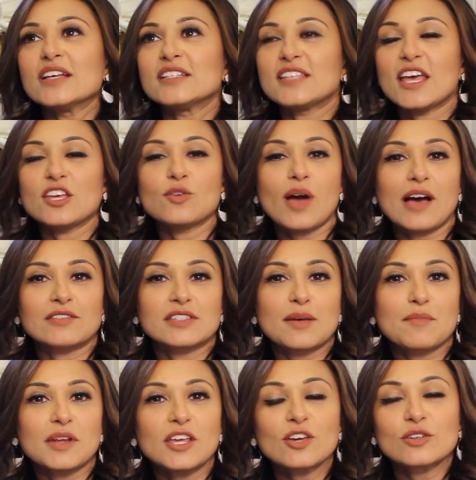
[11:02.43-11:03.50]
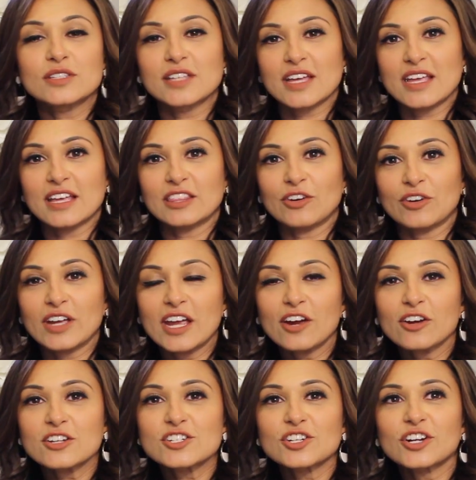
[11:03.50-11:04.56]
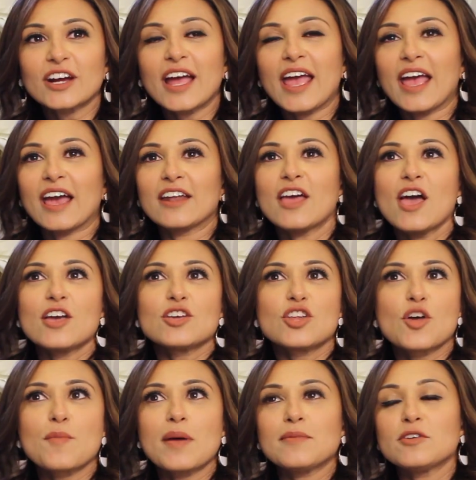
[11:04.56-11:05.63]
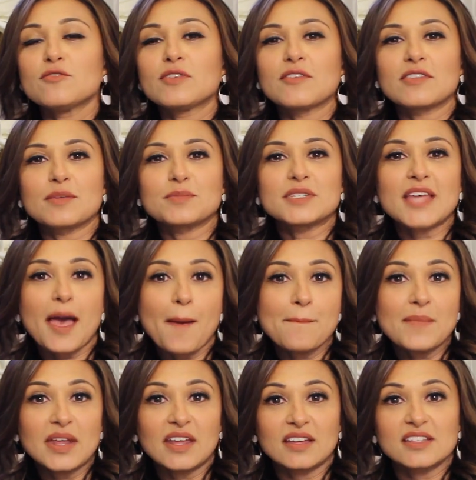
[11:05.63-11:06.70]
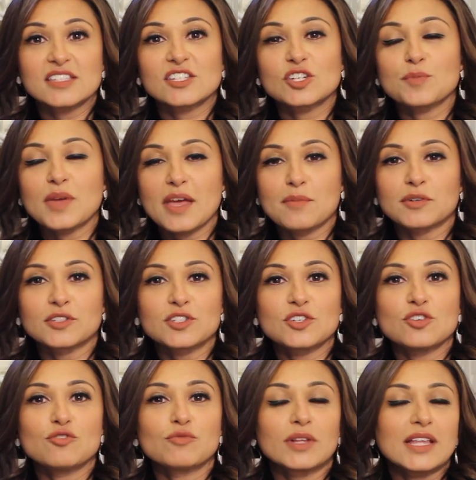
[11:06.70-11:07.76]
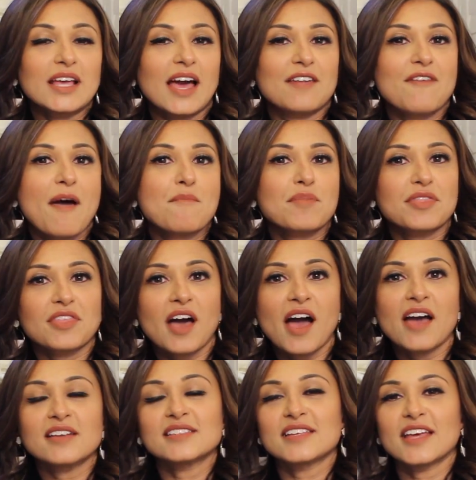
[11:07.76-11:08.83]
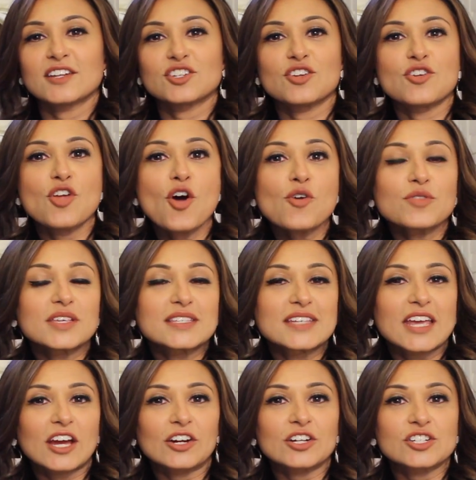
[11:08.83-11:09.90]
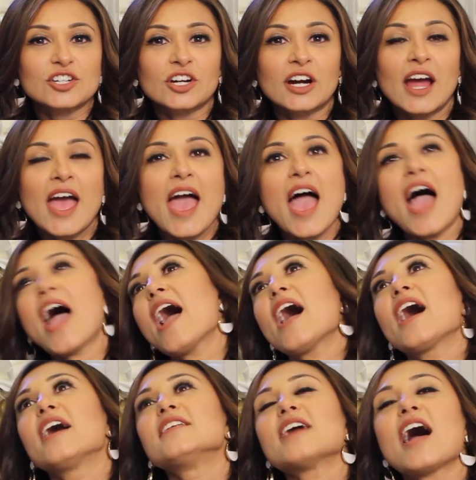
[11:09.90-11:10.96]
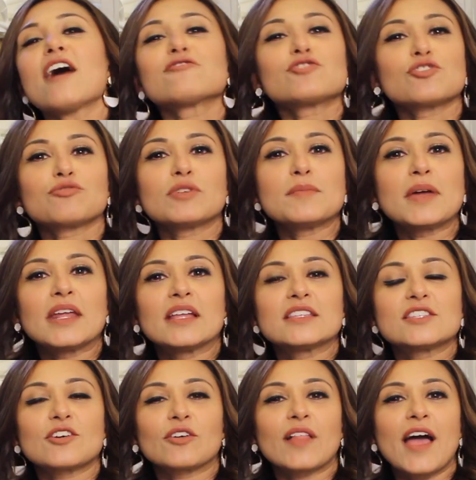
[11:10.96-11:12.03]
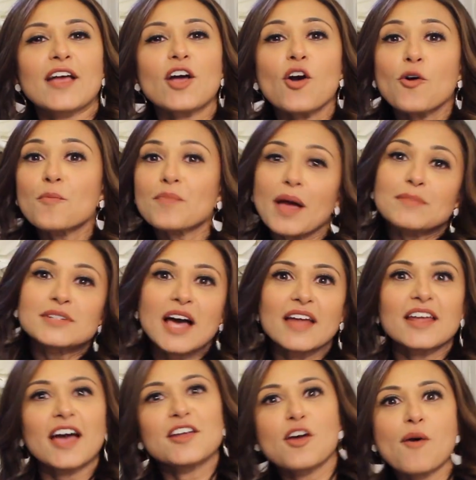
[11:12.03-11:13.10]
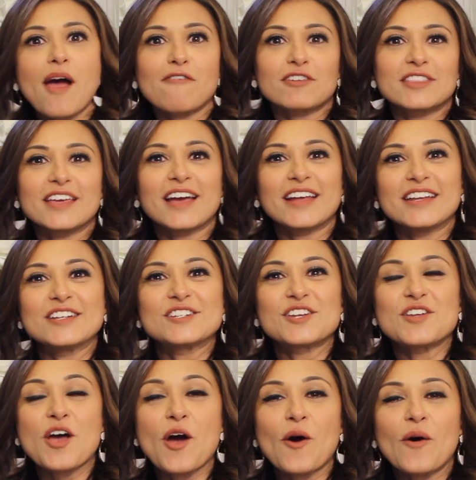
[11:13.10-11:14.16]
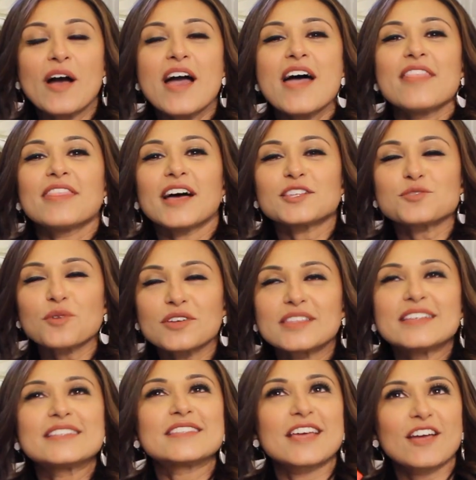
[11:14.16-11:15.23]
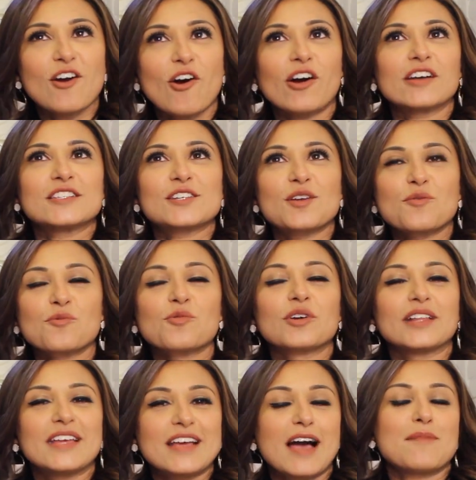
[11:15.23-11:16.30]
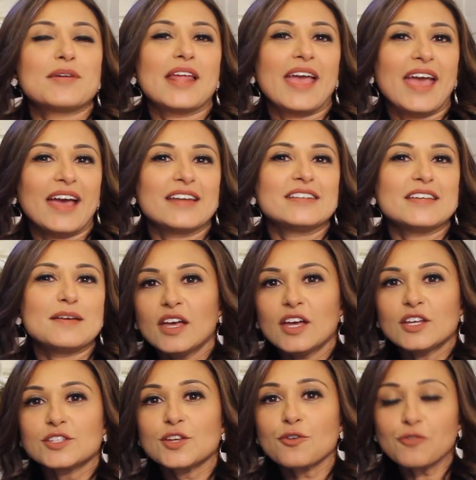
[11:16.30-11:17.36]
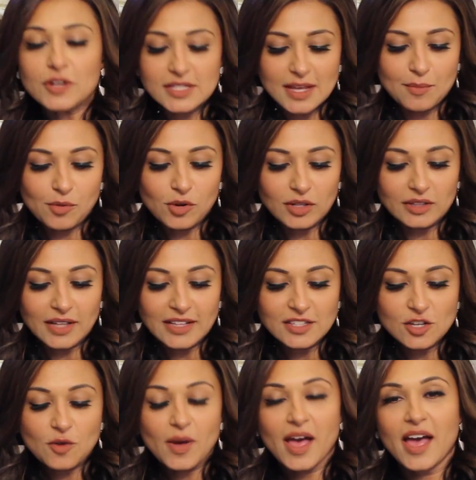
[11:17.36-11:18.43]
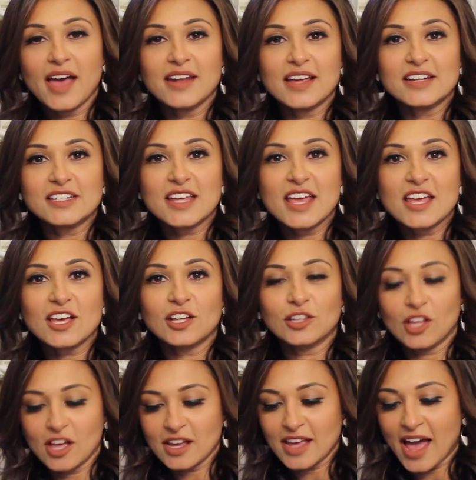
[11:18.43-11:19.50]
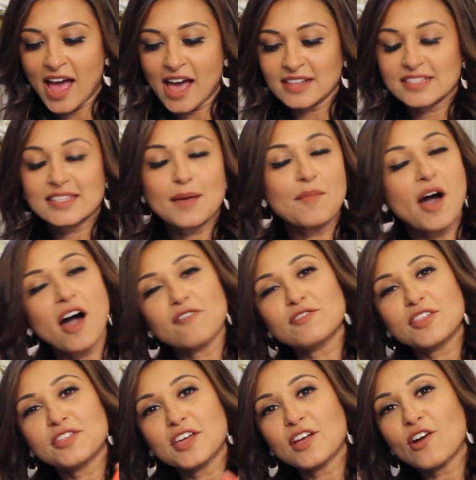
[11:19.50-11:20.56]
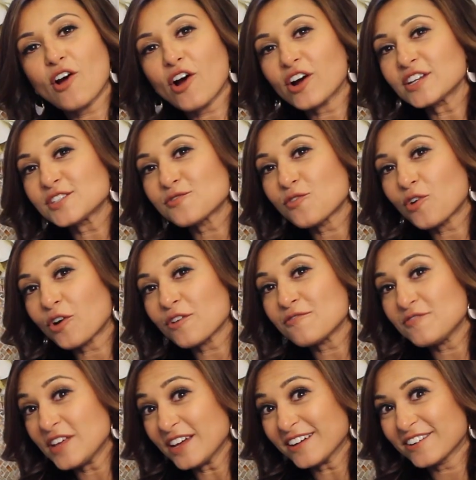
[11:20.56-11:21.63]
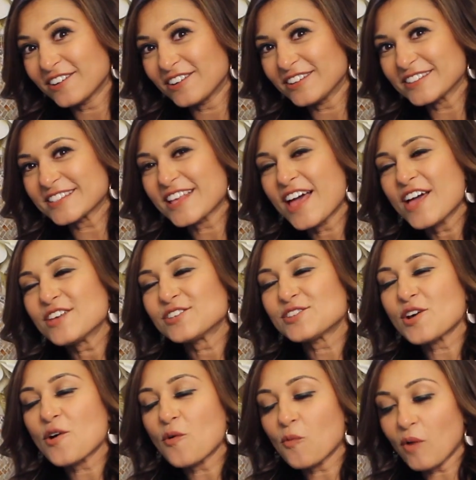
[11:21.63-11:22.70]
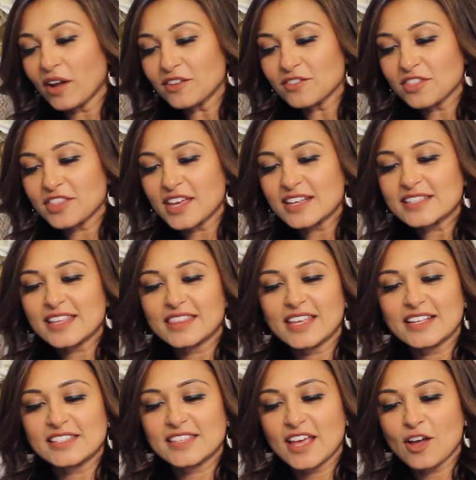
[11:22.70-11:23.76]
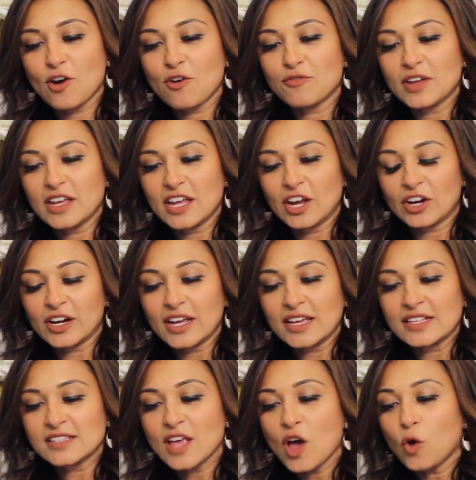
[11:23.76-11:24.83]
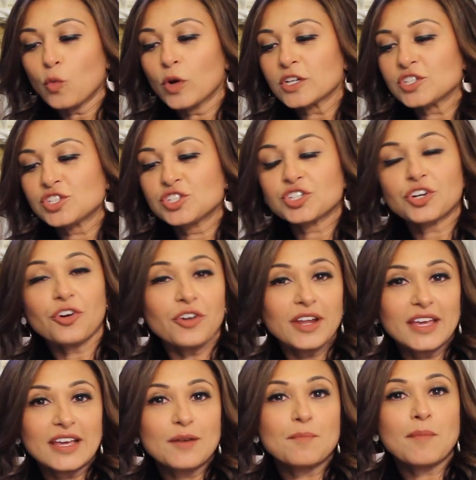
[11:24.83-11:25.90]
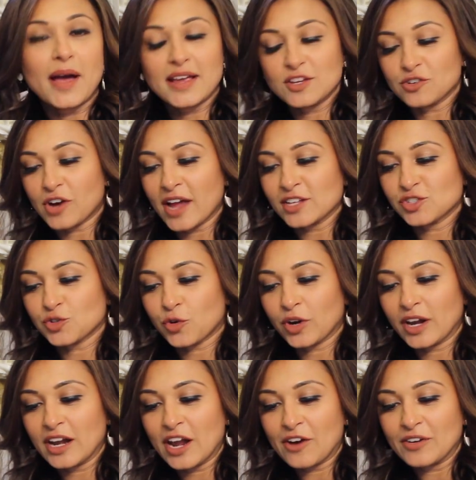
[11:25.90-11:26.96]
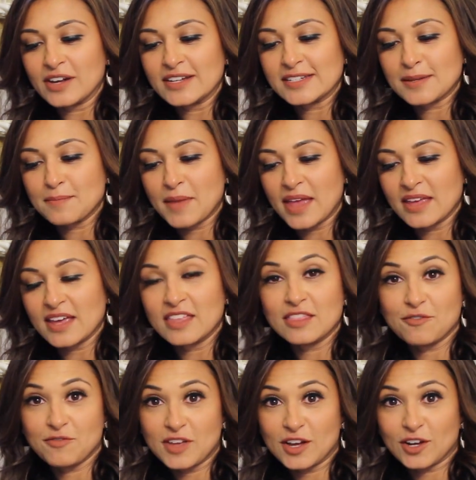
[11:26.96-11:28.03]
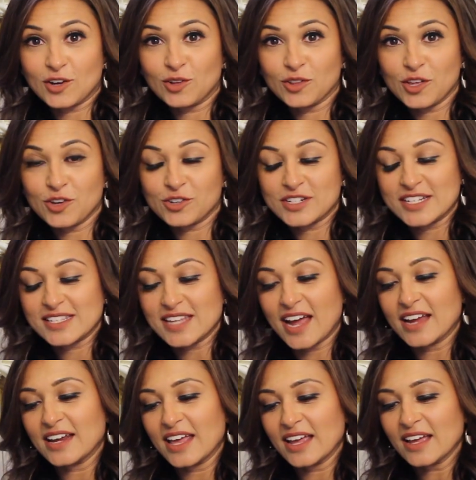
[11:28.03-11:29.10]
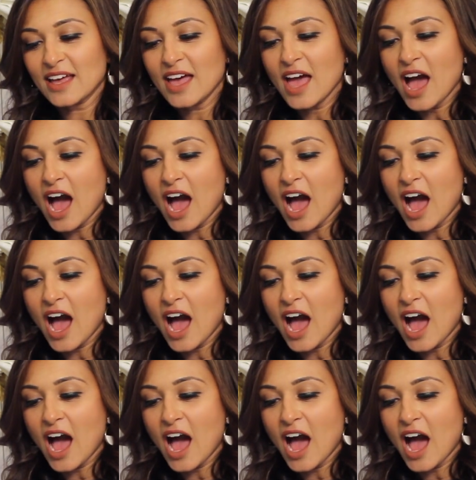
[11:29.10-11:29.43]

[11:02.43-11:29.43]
say you have somebody who's looking at their character, and maybe you've given them 10 minutes to be able to really kind of empathize and get to know this character, and after 3 minutes they're like, oh, I'm done, I know everything I need to know. That's where these think cards can really come in handy. So for example, let's go ahead and take a look at some of the think cards for vehicles. So one of the things that they say over here is, what journey might your extraordinaire need to make in the vehicle that you're designing?